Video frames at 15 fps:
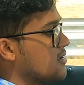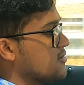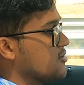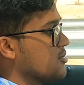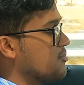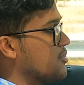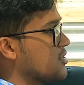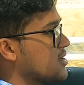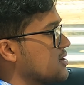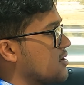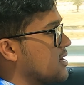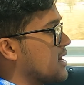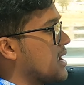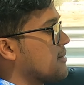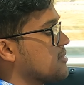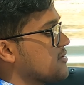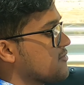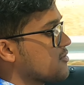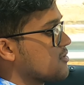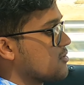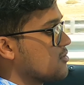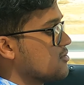So you put it on
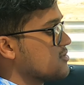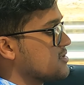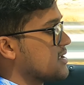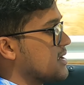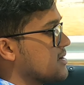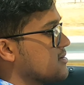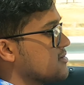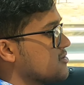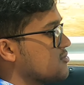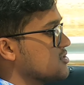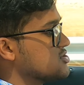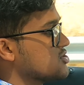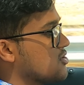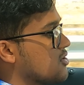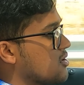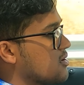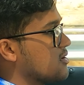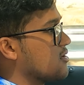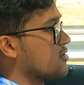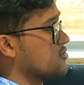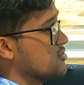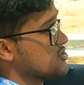adaptive cruise and switch
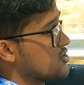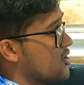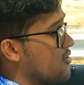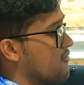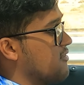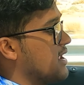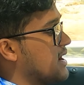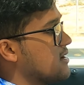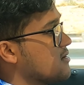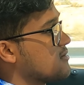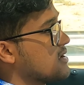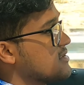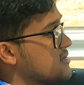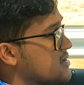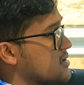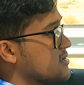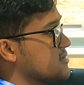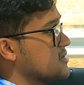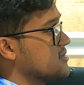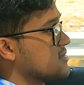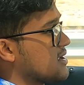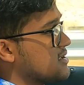on or switch off lane tracing
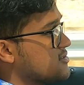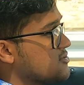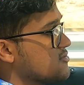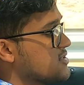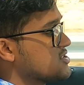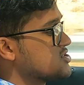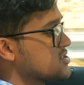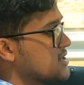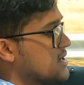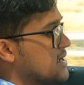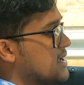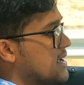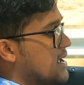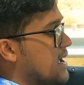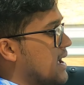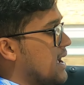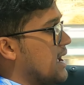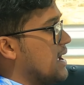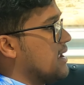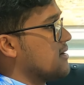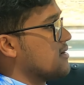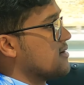assist as you wish.
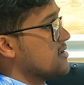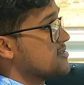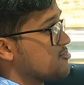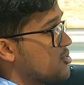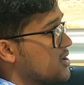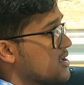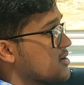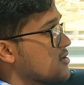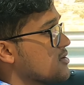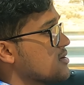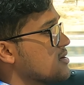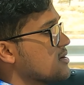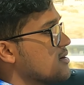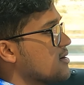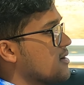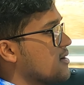And it's pretty good.